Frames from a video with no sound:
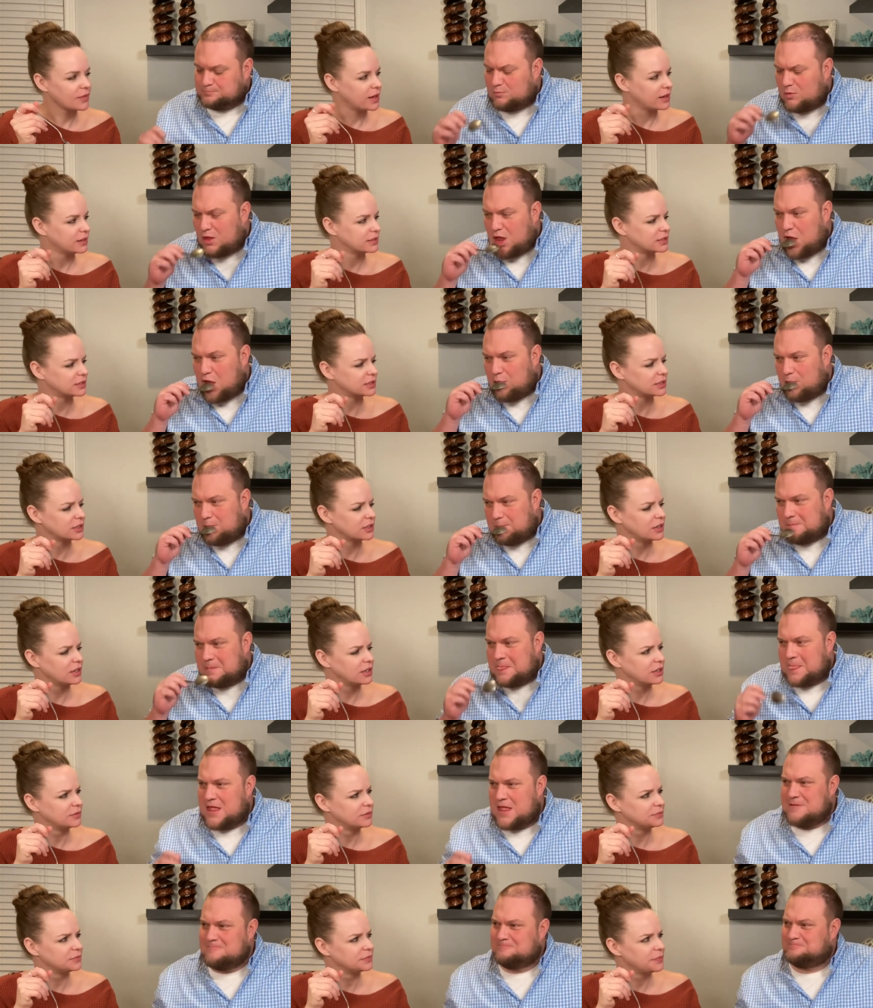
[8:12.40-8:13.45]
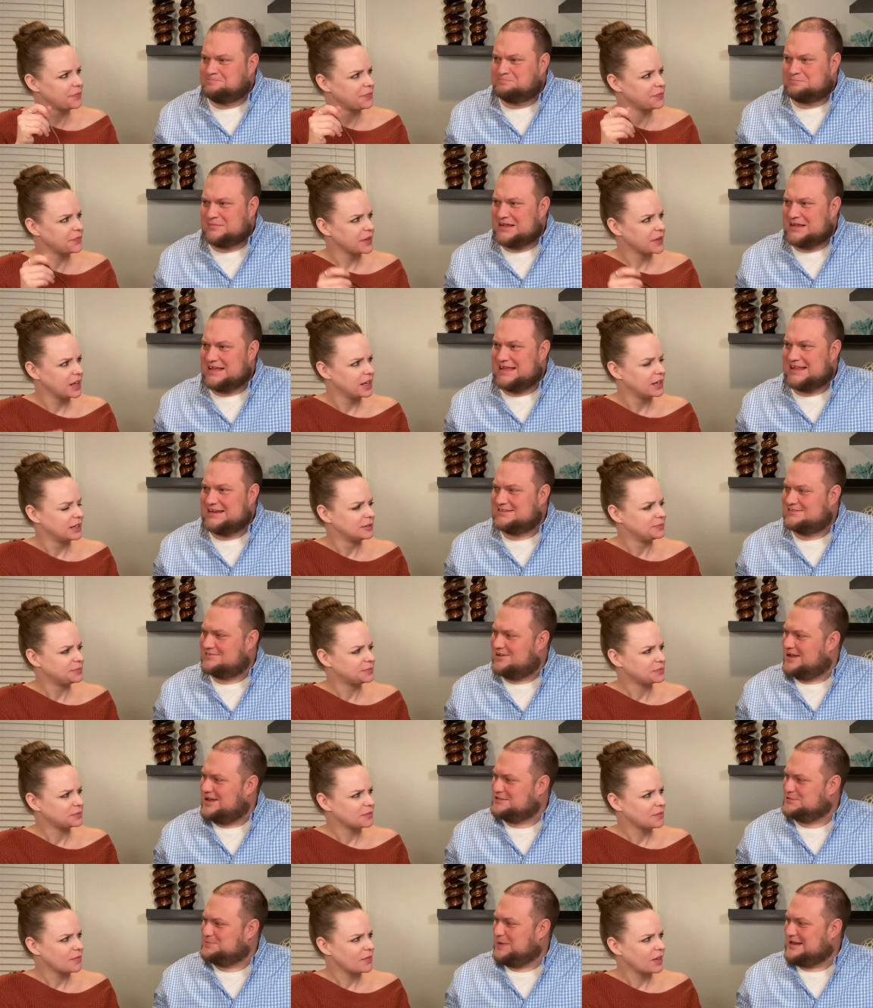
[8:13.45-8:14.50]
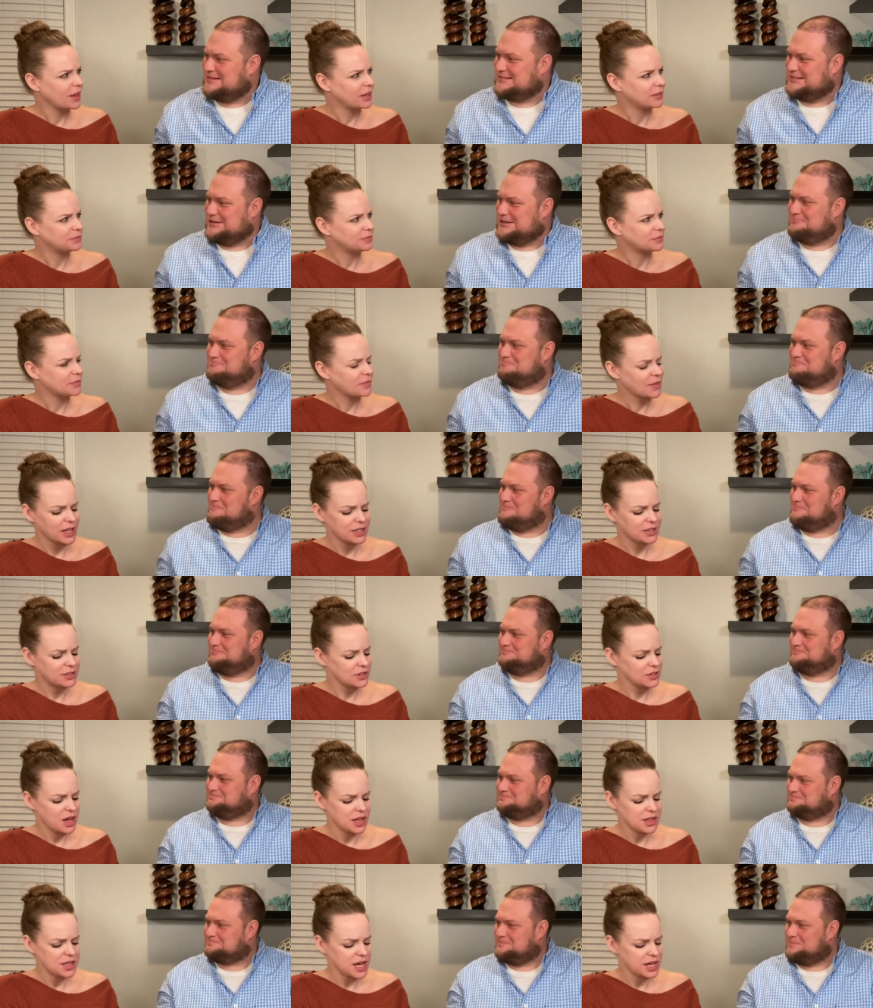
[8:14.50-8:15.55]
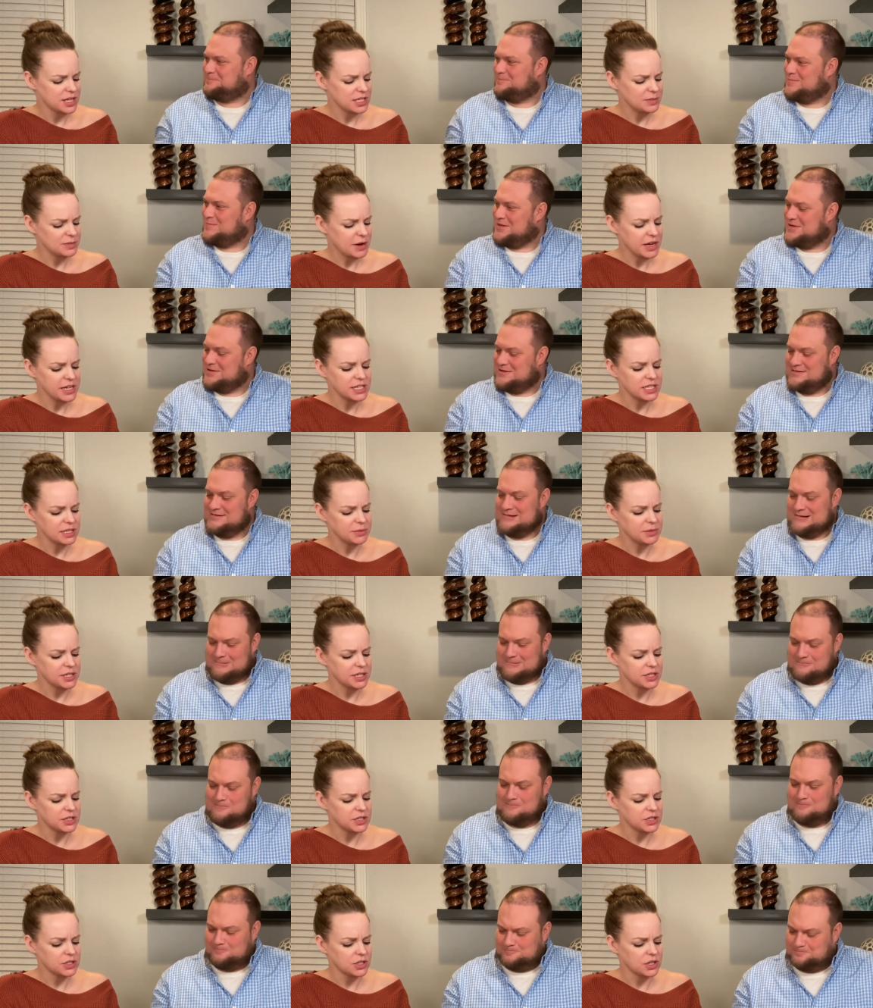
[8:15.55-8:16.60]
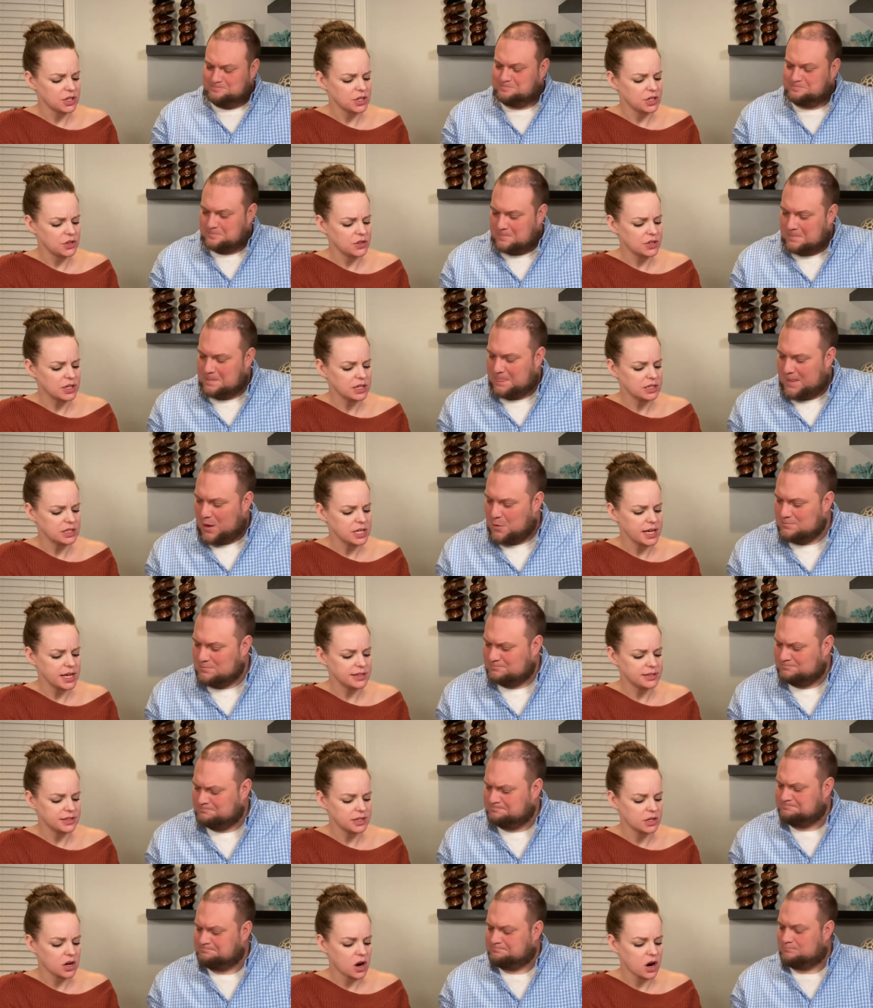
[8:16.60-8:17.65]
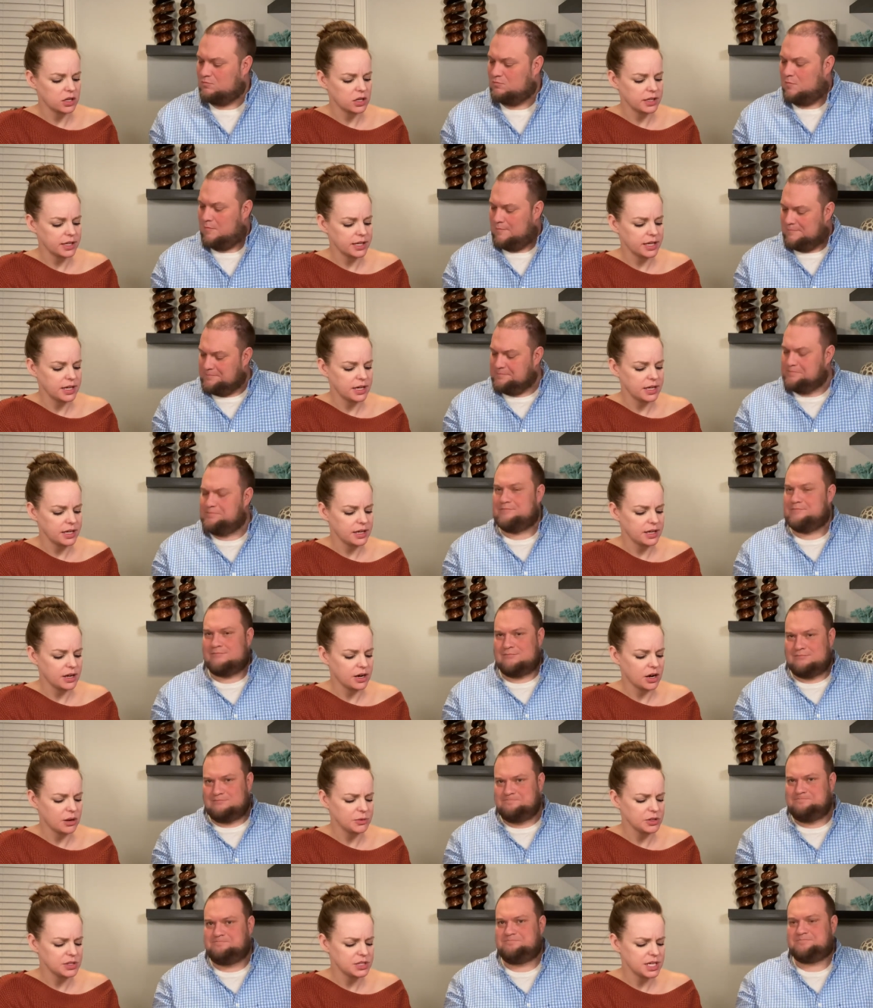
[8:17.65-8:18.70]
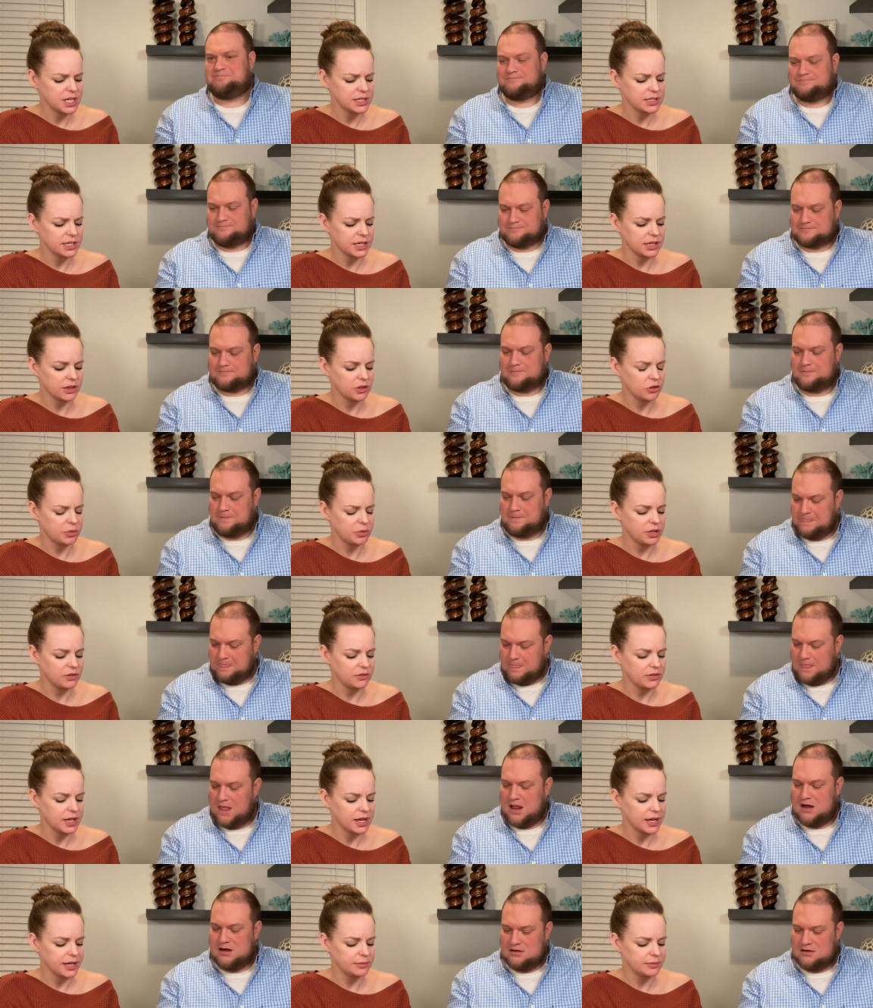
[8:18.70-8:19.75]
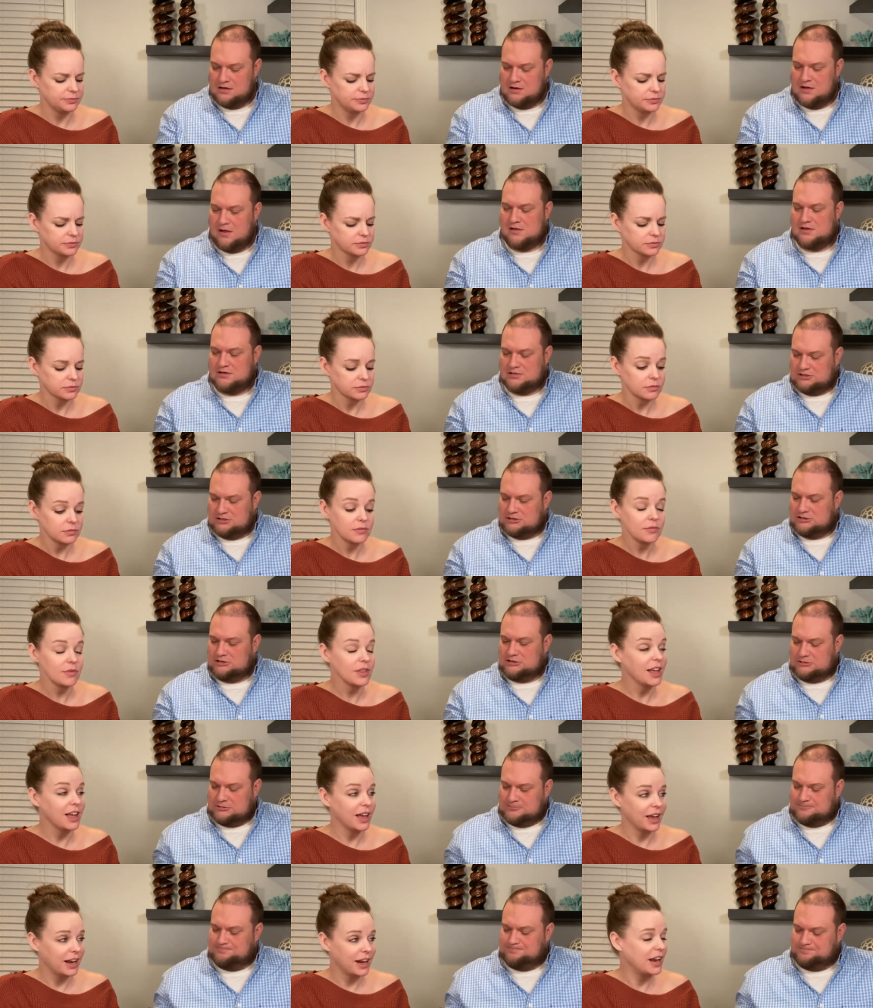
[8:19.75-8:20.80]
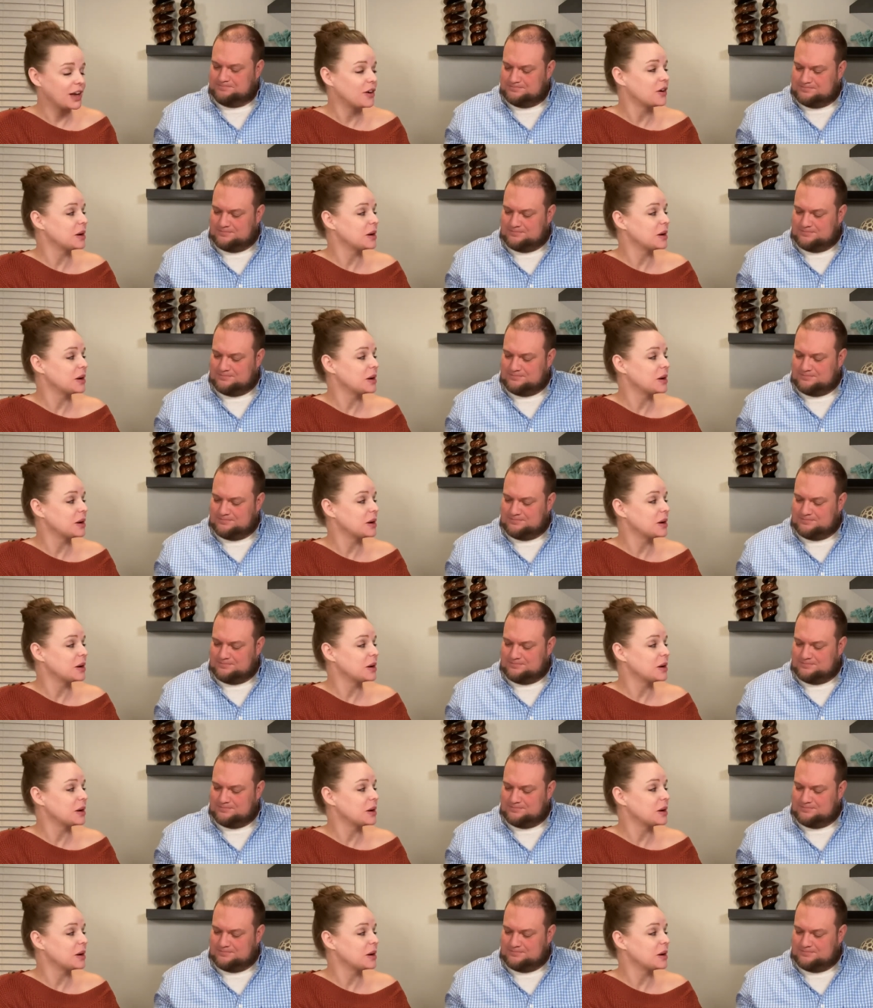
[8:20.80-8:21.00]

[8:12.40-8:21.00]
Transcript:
Speaker 1: It's good. It is not spicy. It's
Speaker 2: not that spicy, but it's good. You can taste mm. the garlic in it. Mm -hmm. It mm-hmm. almost tastes like a little bit of lime. And now I'm